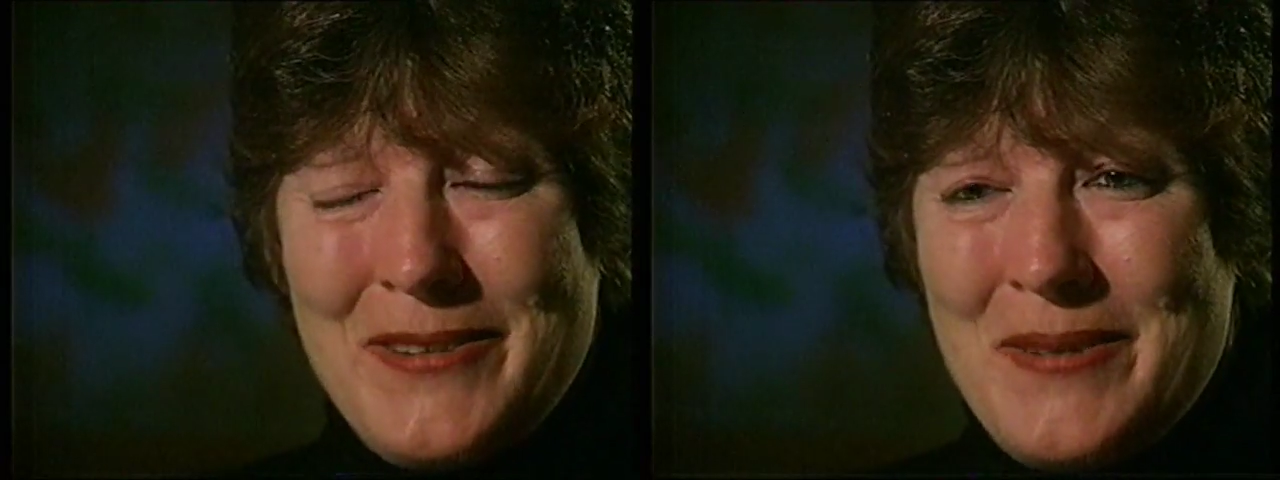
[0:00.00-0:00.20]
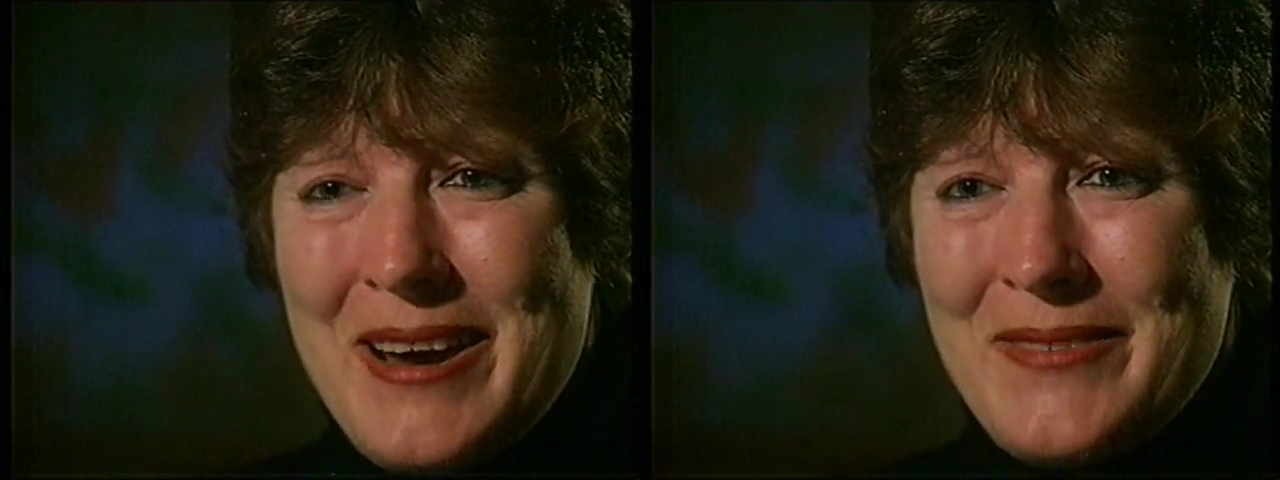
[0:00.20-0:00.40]

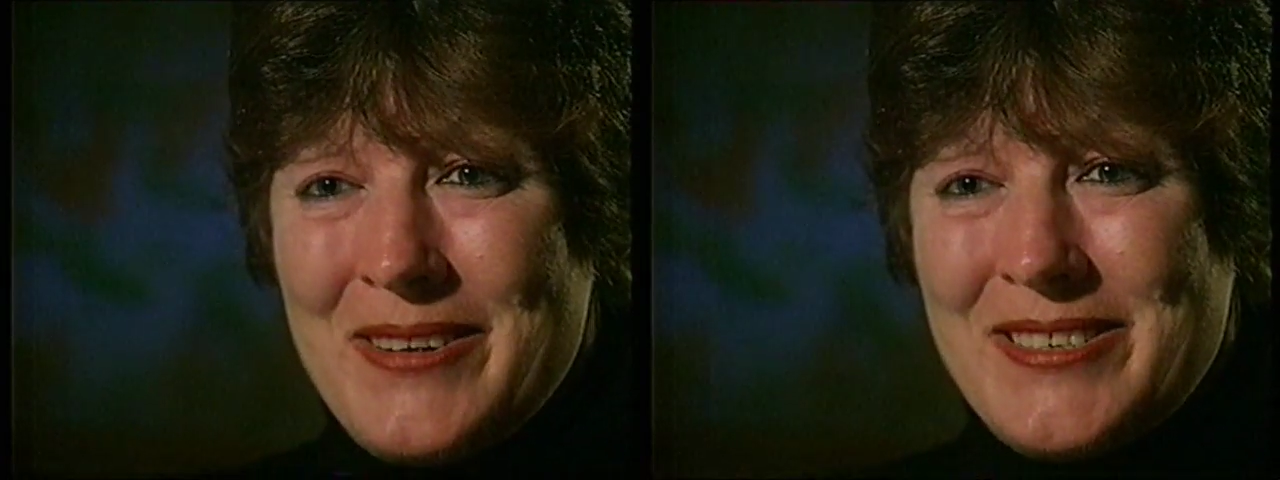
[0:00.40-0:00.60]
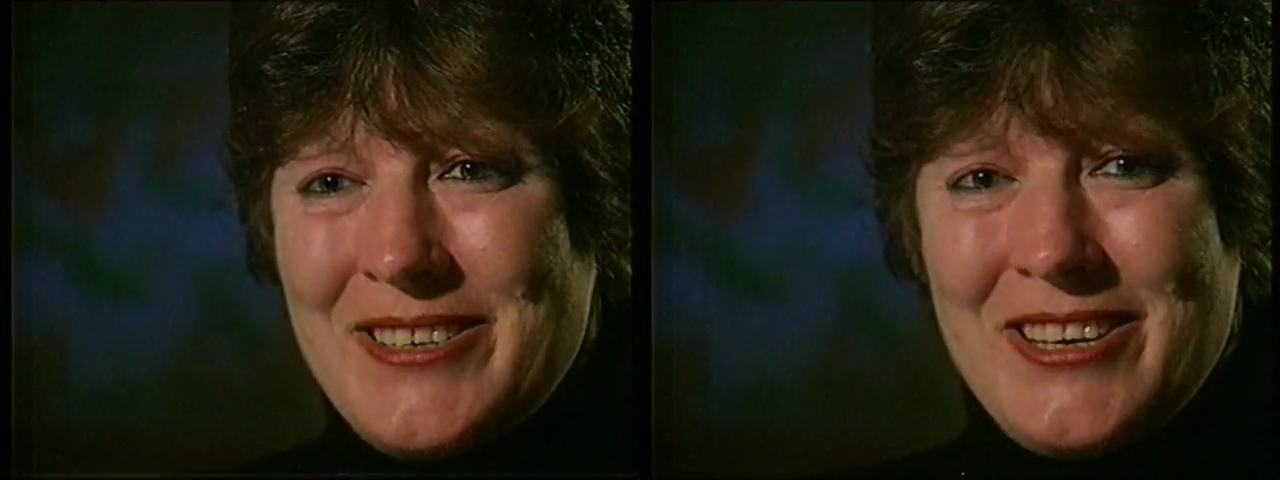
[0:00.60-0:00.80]
for
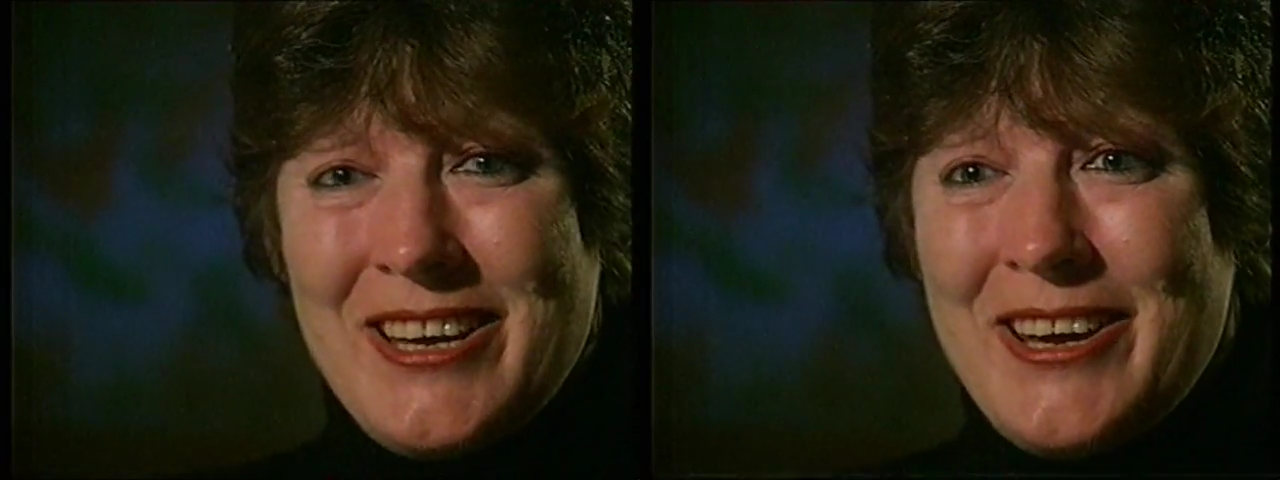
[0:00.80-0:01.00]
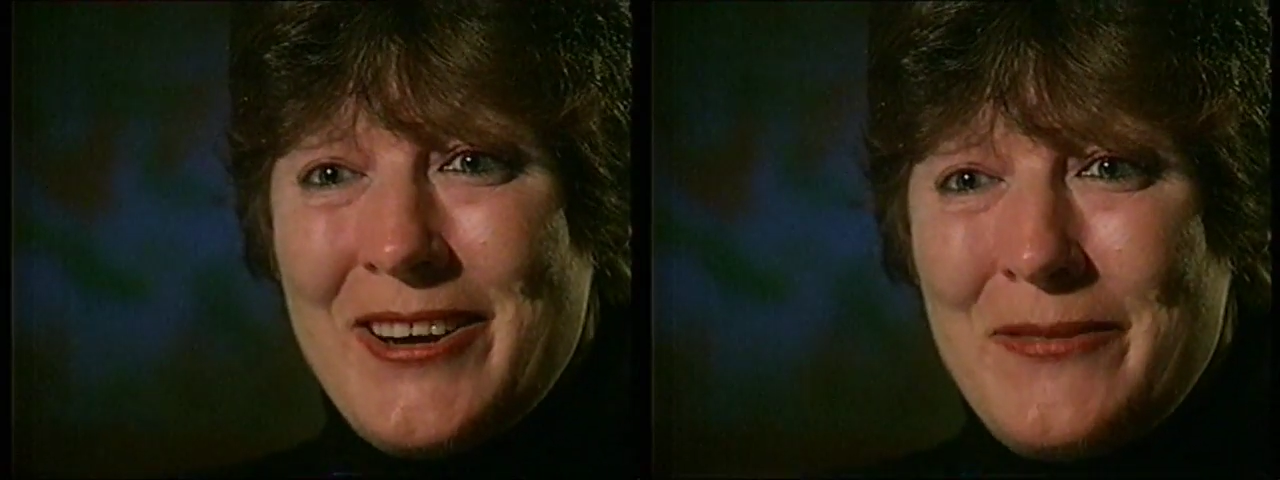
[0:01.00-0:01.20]
breakfast and
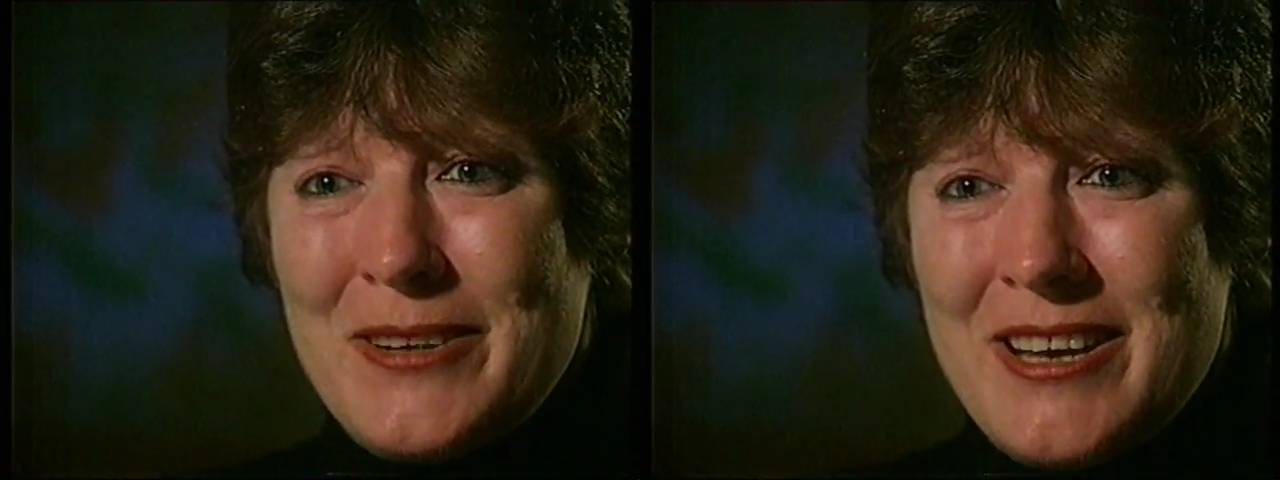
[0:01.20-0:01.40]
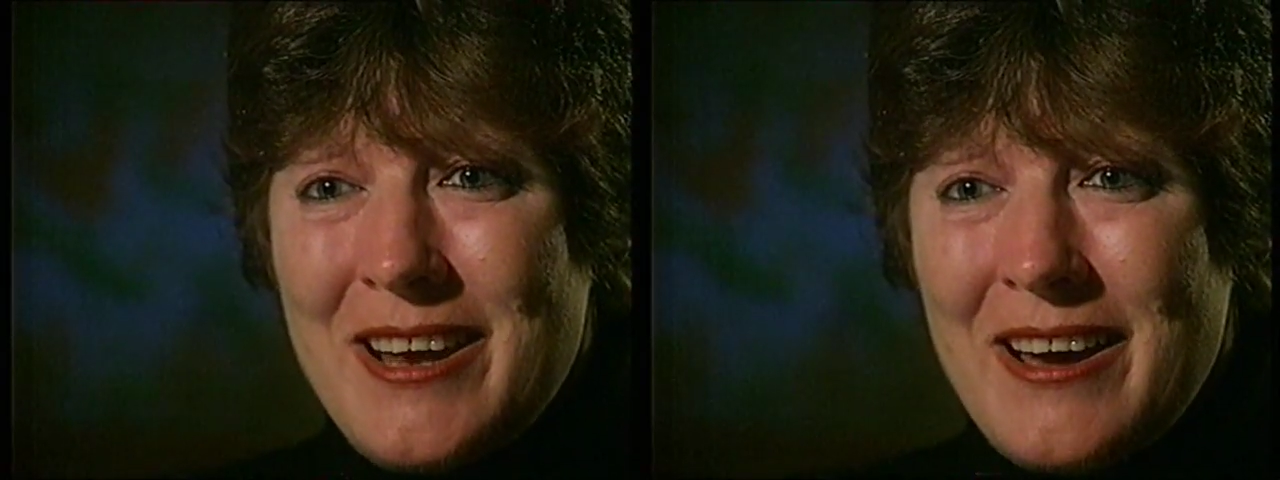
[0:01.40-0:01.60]
chicken curry
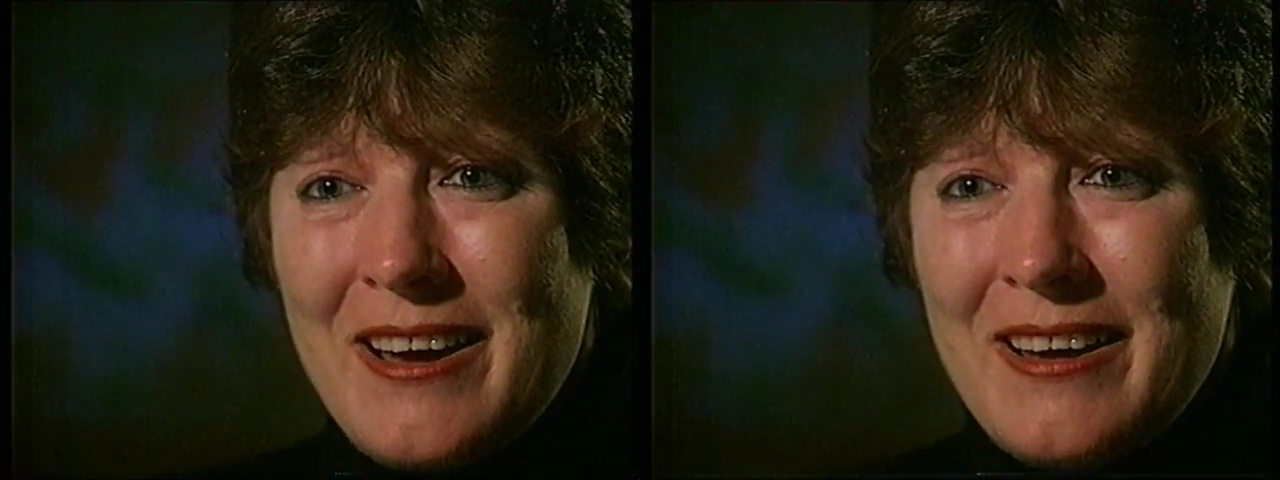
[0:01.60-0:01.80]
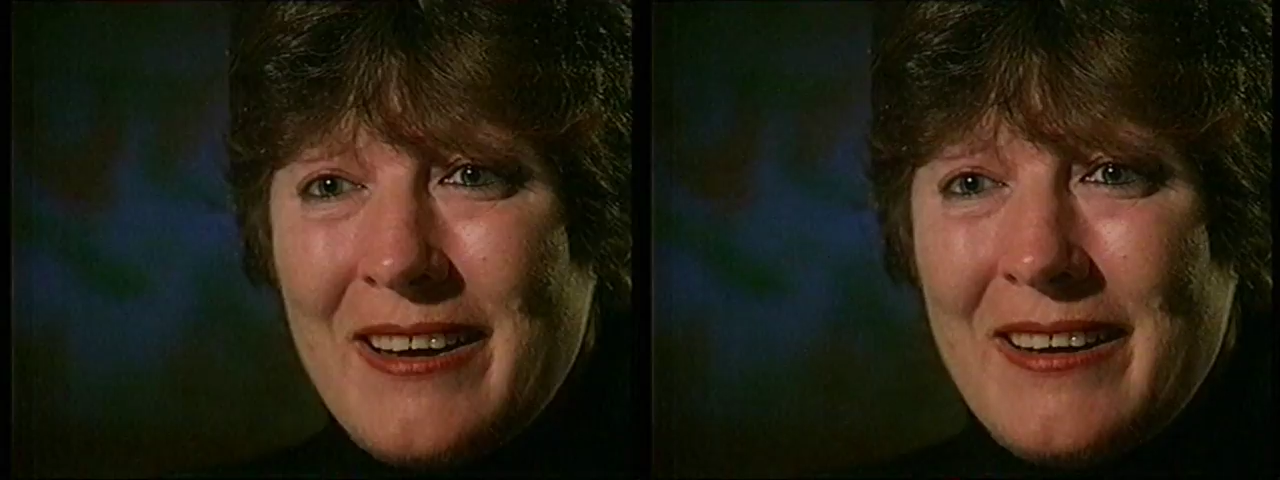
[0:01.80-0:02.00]
for dinner.